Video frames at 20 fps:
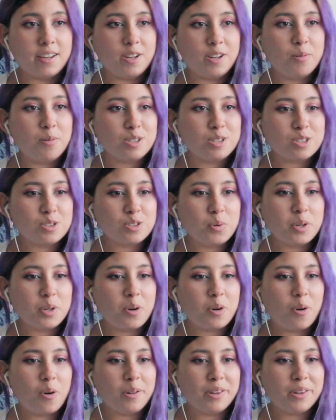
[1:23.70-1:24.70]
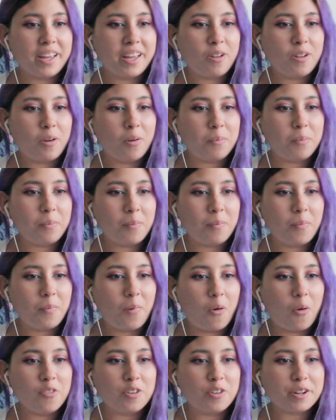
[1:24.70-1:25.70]
He was doing all that
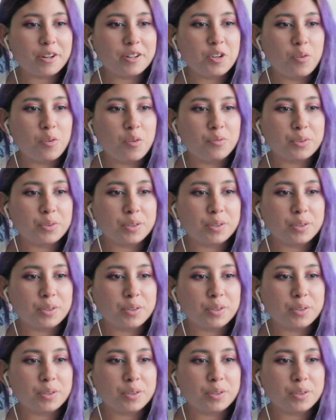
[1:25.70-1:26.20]
over and over.